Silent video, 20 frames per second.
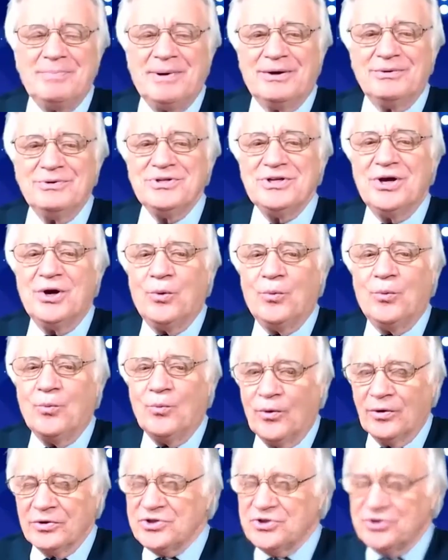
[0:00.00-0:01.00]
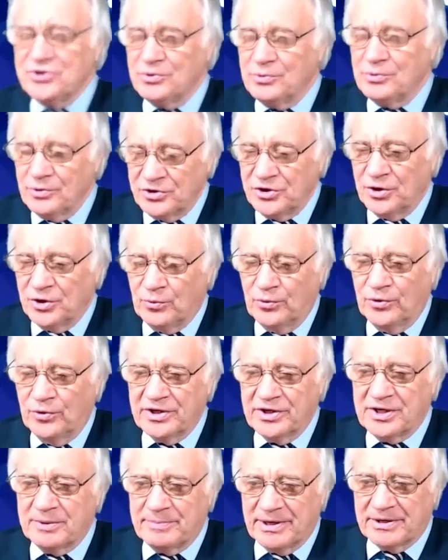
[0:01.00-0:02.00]
about what your
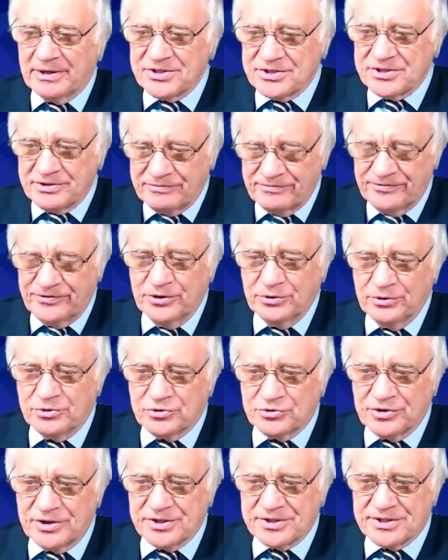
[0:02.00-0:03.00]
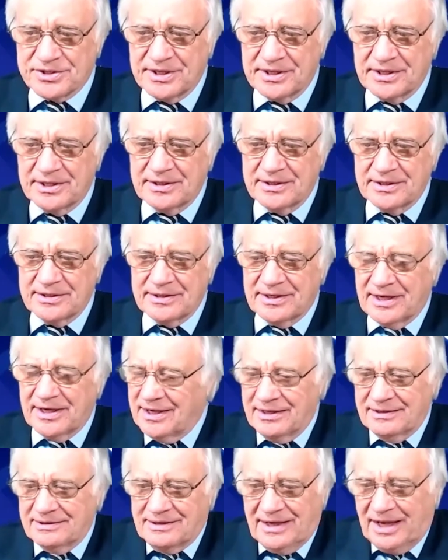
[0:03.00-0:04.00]
work about as a futurist.
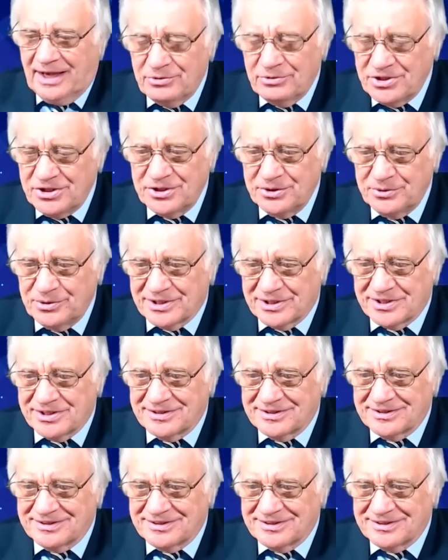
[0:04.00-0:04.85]
How do you do it?